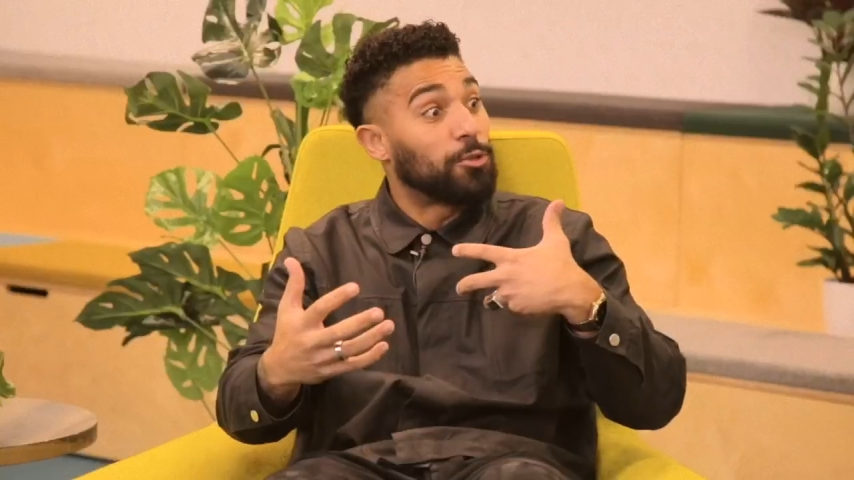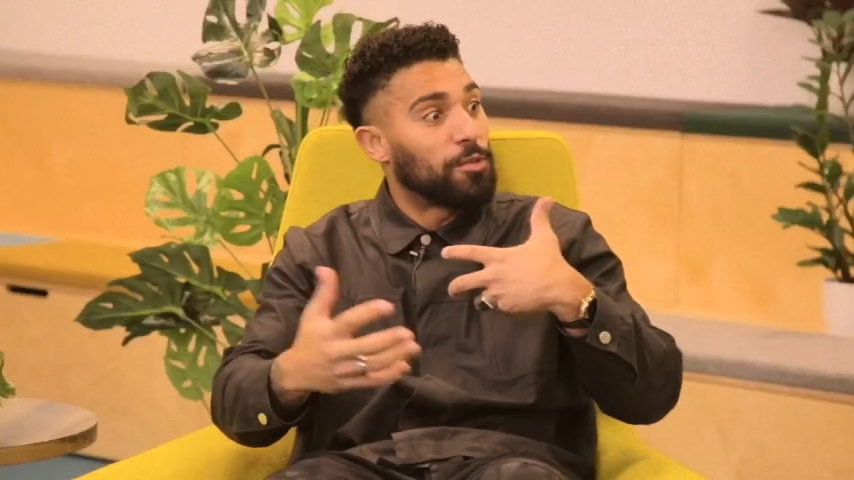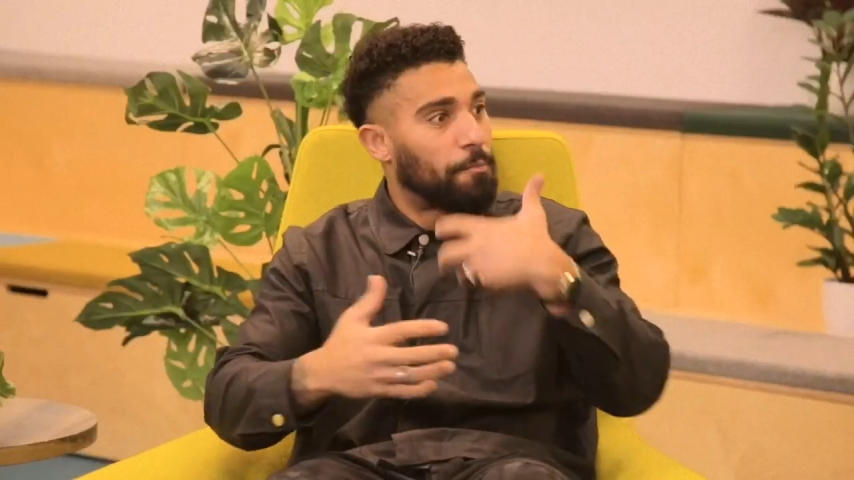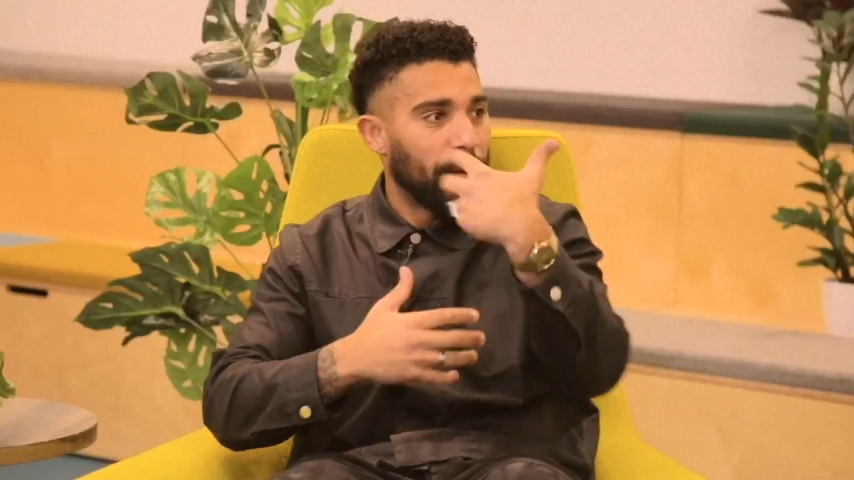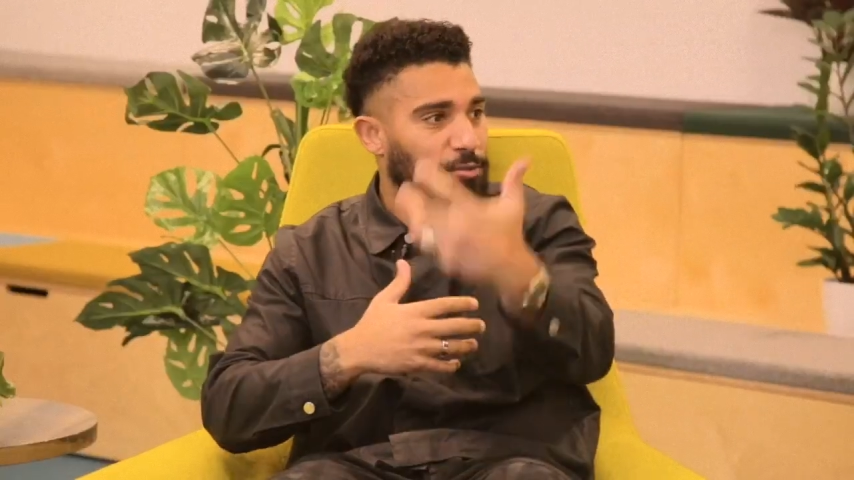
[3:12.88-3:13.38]

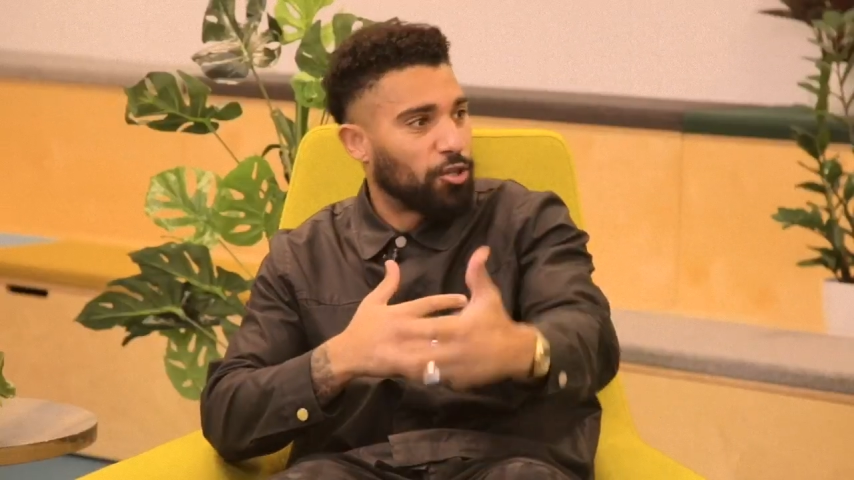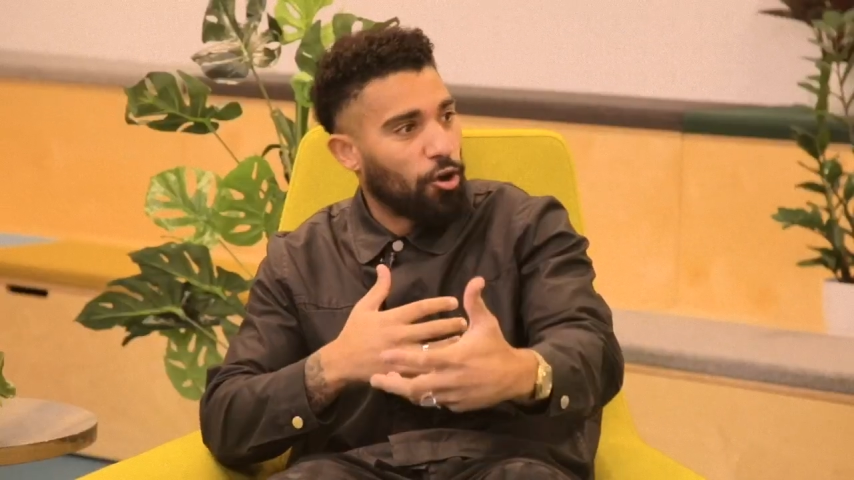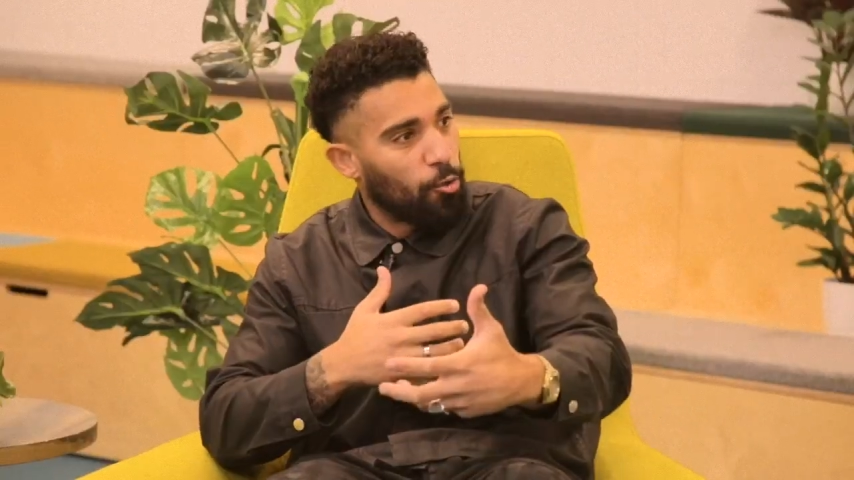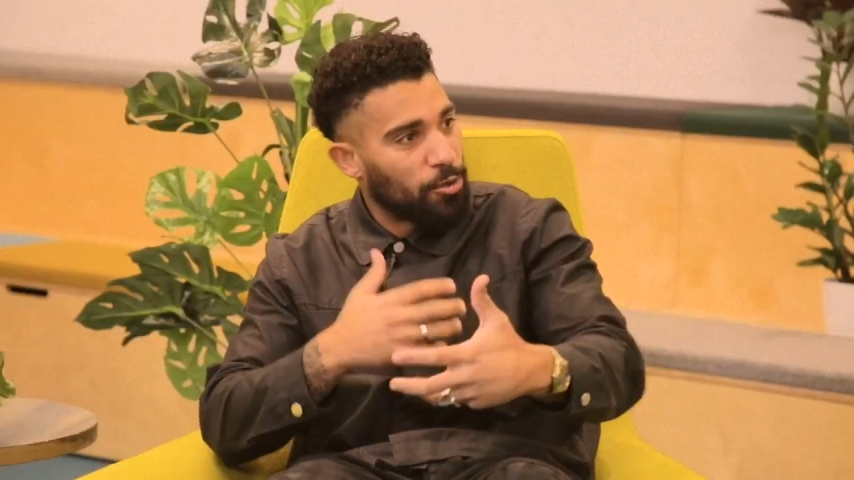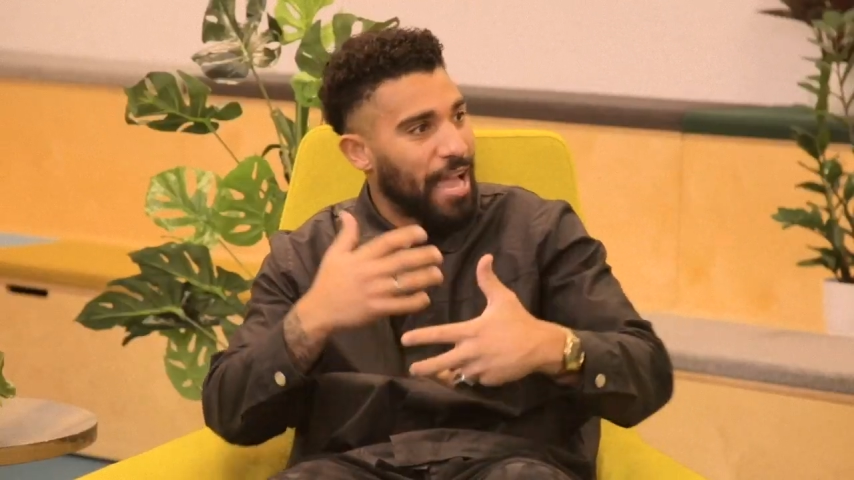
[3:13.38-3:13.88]
with
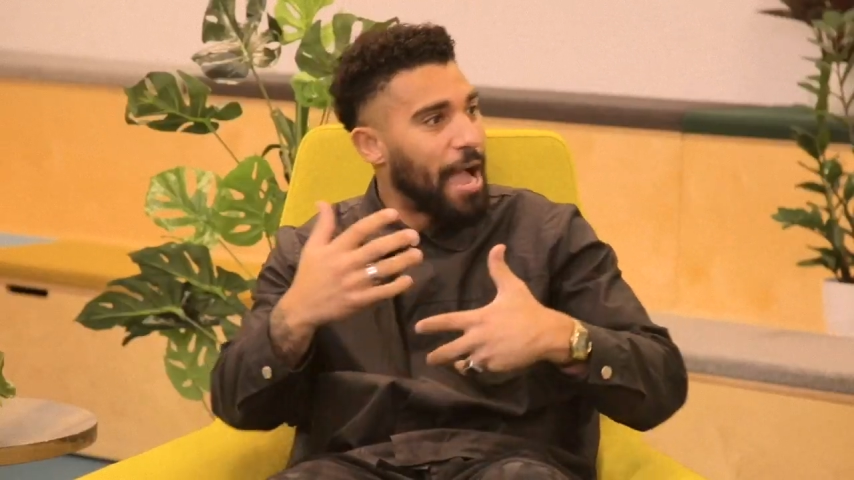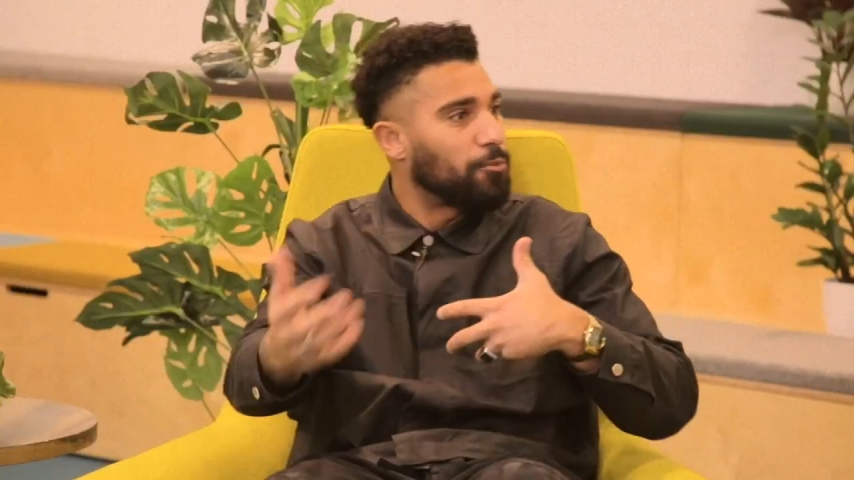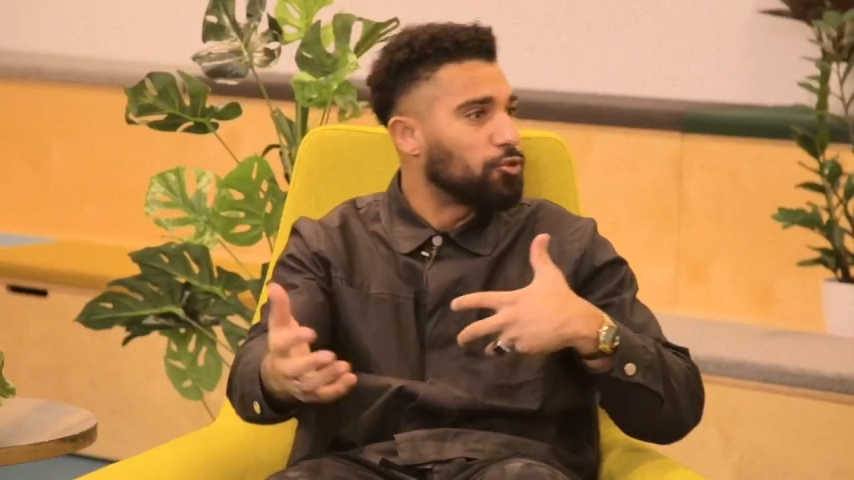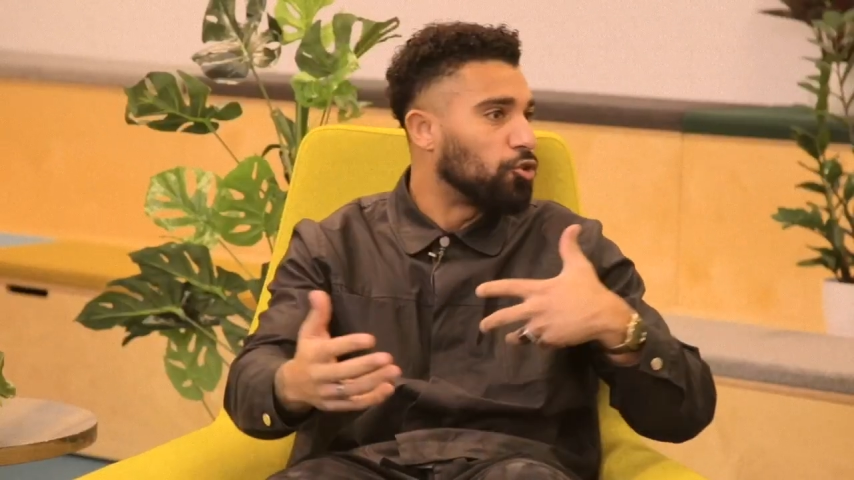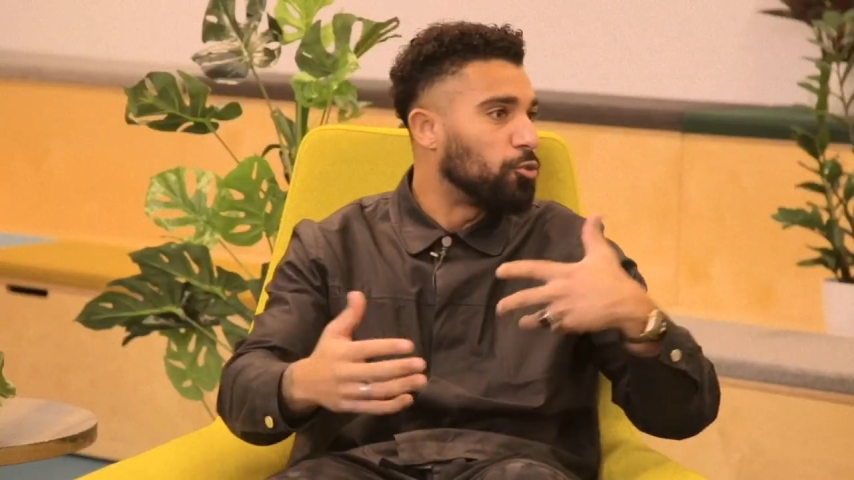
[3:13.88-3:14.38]
PepsiCo, with
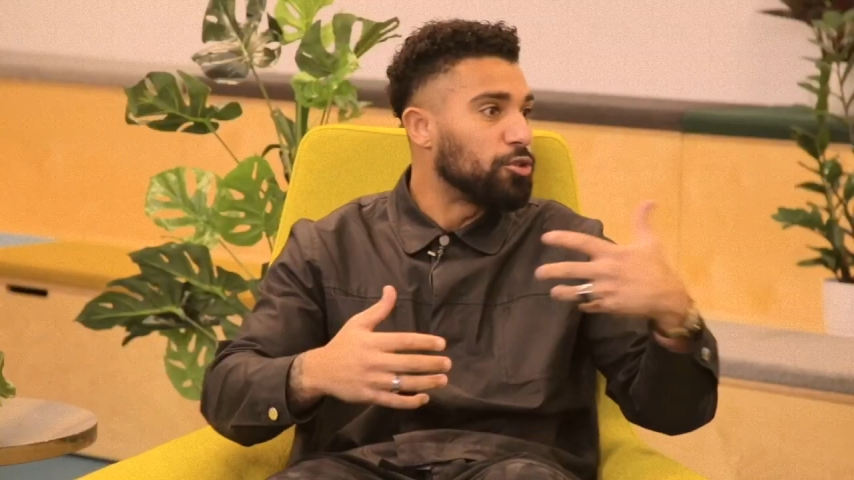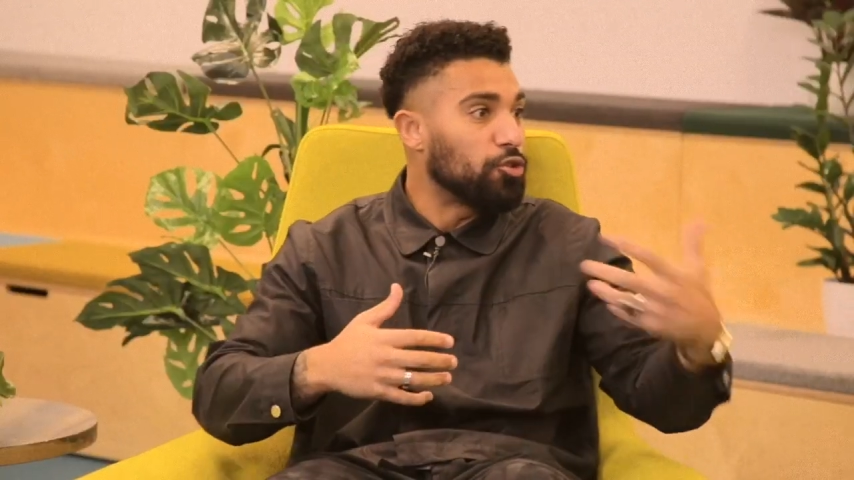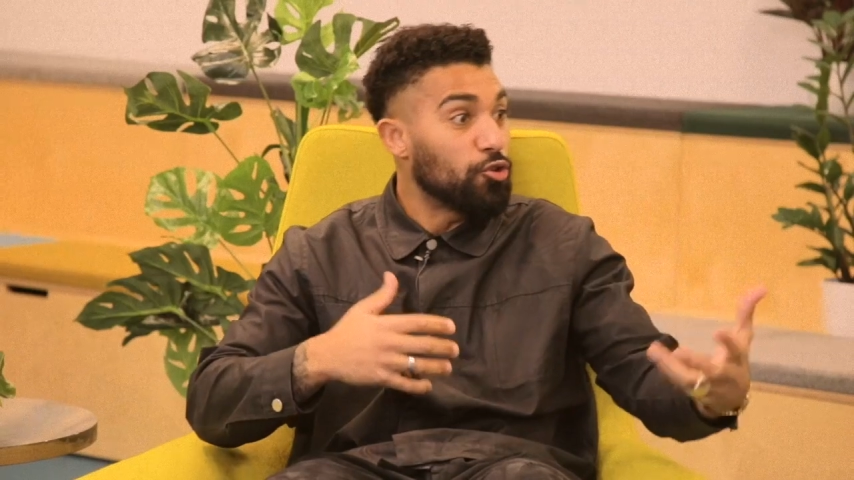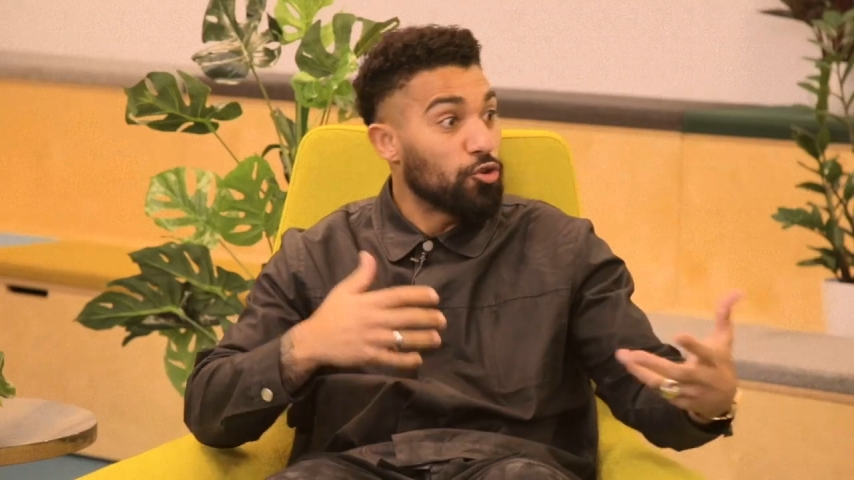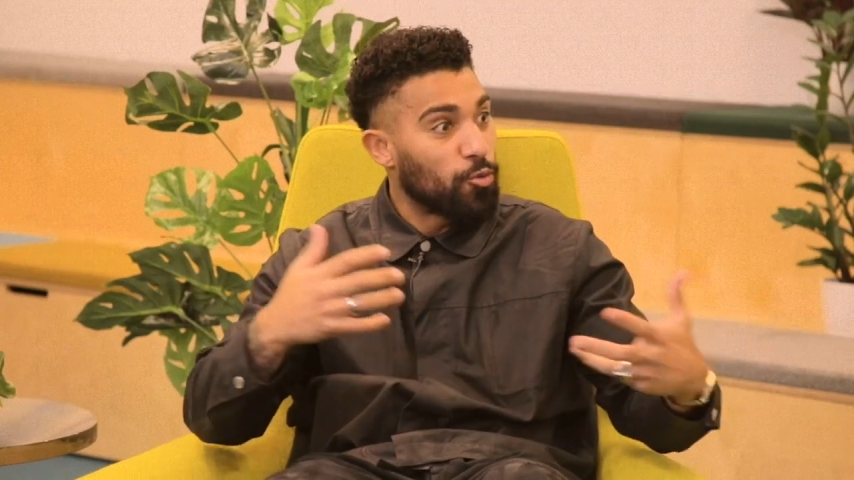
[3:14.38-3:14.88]
Amazon, or with
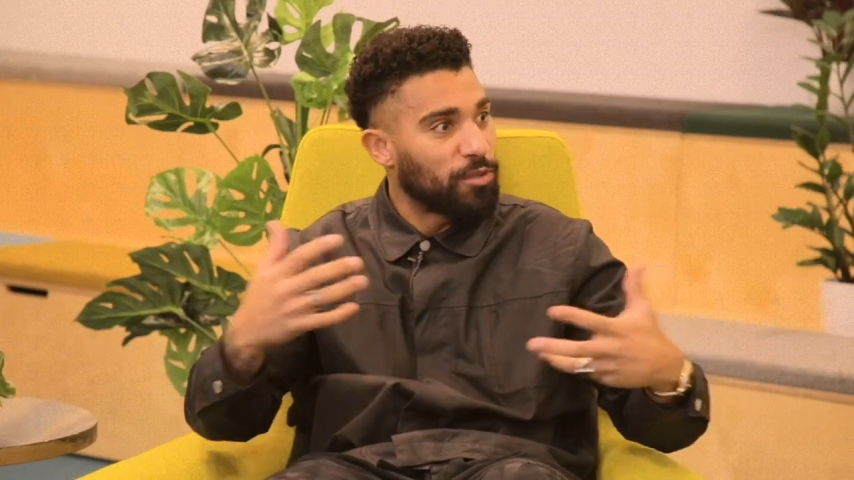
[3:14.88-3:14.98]
Google,